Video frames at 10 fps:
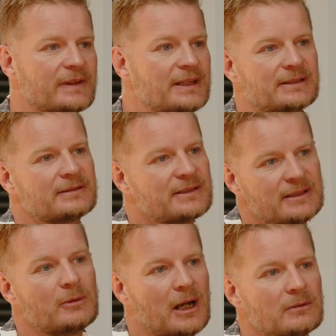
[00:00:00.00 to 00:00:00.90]
And this
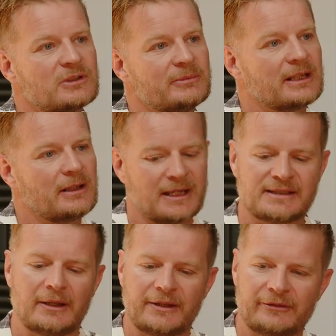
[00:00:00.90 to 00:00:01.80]
still holds me, like,
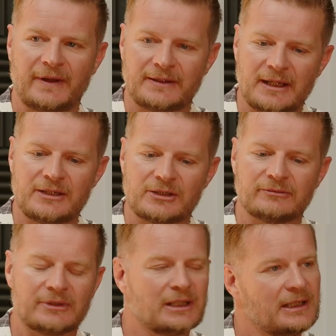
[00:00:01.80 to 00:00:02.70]
it's like the
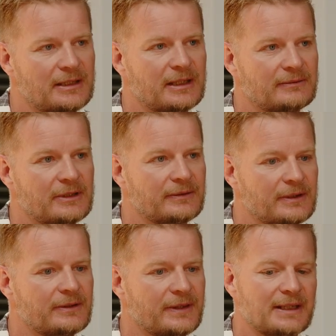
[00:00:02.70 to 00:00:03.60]
foundation really
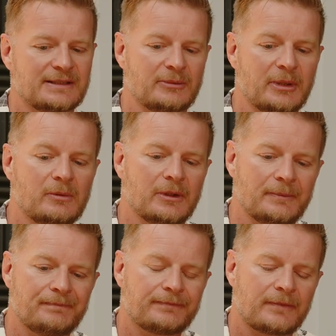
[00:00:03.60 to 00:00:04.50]
that things are built
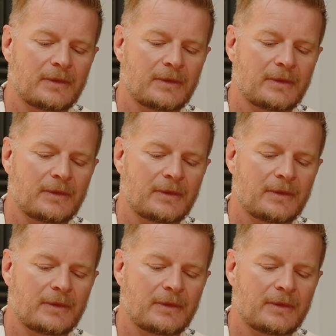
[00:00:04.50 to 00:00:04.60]
on.